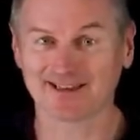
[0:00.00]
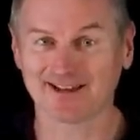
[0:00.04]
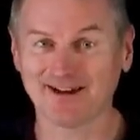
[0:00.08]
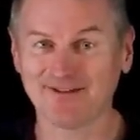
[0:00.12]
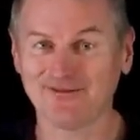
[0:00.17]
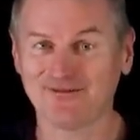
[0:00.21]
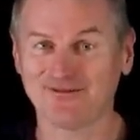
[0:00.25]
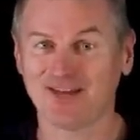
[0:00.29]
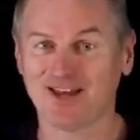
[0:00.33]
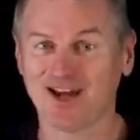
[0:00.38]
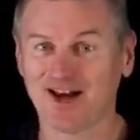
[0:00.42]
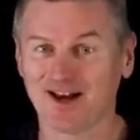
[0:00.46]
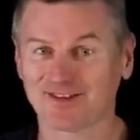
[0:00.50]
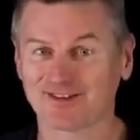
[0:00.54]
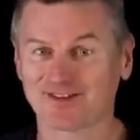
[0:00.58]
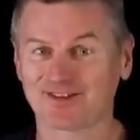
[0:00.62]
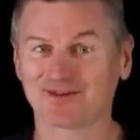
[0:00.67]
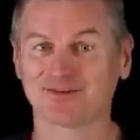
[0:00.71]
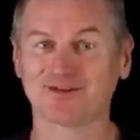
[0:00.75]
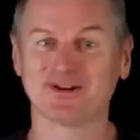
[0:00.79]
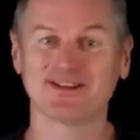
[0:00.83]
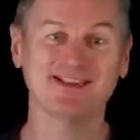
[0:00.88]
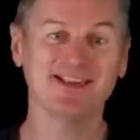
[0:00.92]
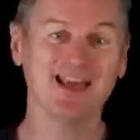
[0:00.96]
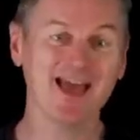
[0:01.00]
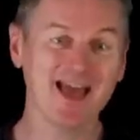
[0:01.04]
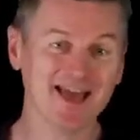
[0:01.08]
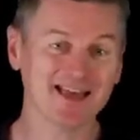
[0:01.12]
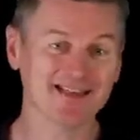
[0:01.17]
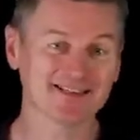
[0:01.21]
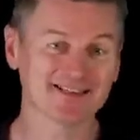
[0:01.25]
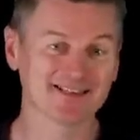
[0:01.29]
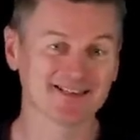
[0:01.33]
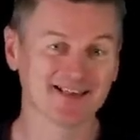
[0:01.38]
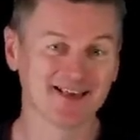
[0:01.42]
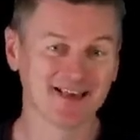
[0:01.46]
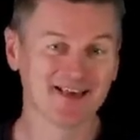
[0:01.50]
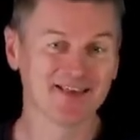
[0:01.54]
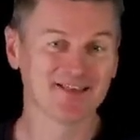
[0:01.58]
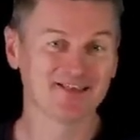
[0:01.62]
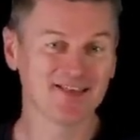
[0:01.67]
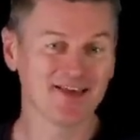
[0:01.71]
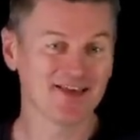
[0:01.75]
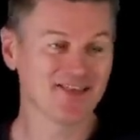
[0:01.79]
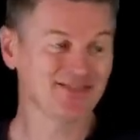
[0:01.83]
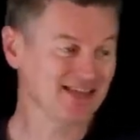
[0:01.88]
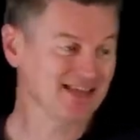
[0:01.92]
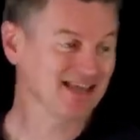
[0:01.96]
And if the answer is yes,
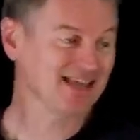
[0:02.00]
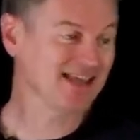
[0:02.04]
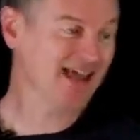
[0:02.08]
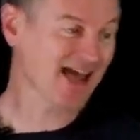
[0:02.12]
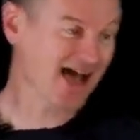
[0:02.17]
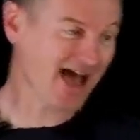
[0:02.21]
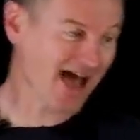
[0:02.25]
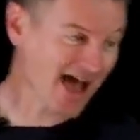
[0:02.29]
then the